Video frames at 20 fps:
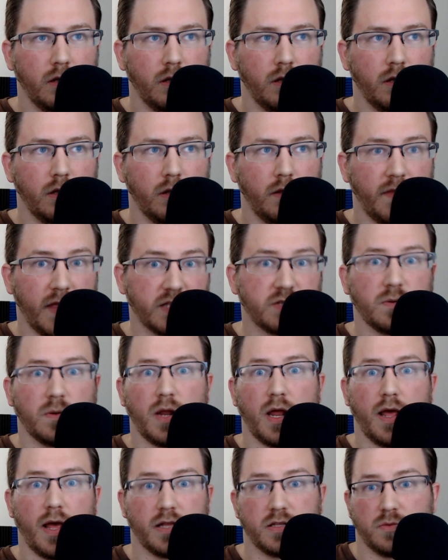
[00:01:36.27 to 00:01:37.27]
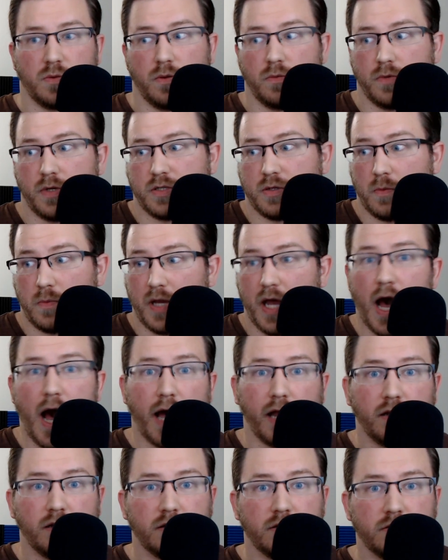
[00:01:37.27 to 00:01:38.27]
And that's what we got.
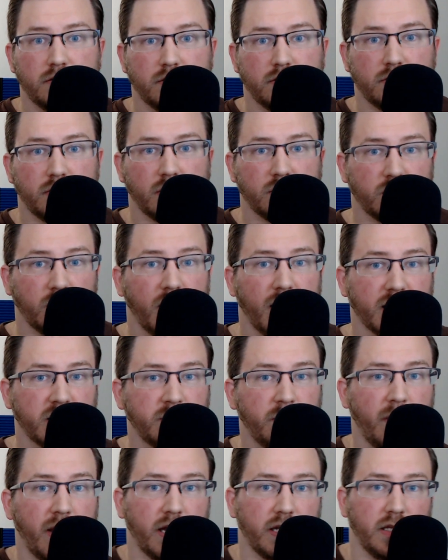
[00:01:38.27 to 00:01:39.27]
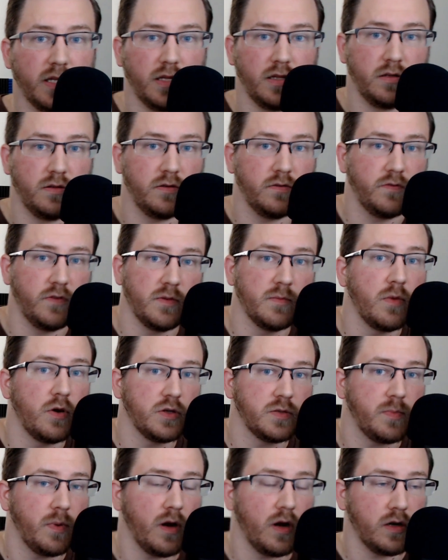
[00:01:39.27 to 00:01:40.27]
That's what I expected for the most
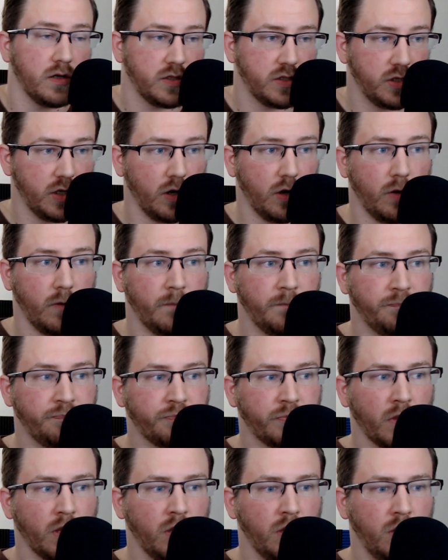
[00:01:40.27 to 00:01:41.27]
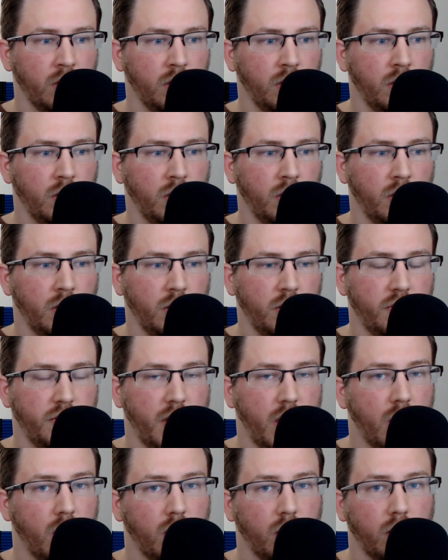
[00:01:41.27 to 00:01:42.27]
part. So
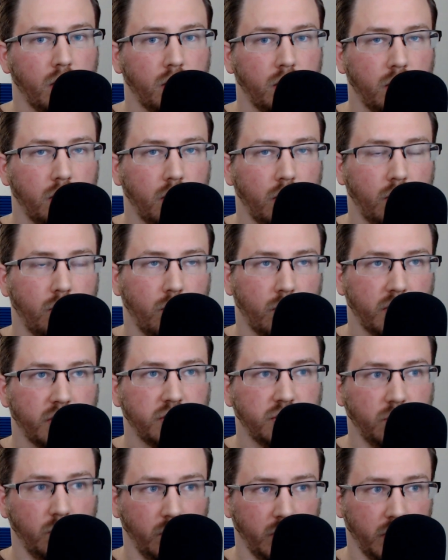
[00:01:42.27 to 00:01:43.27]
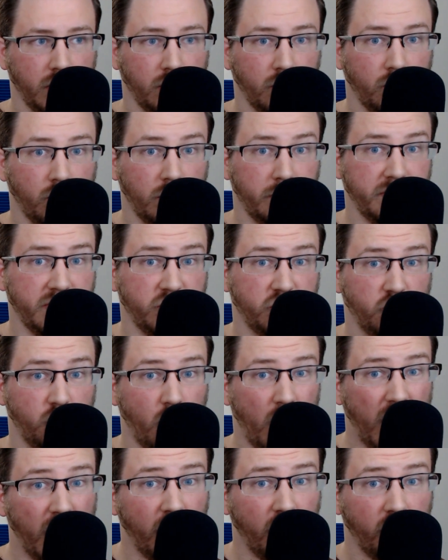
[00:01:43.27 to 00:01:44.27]
there, according to will be
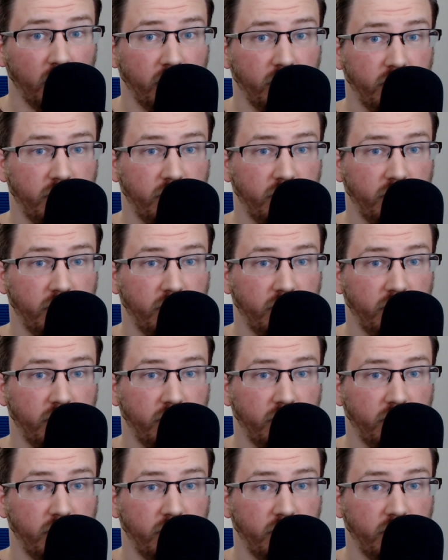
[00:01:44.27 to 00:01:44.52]
12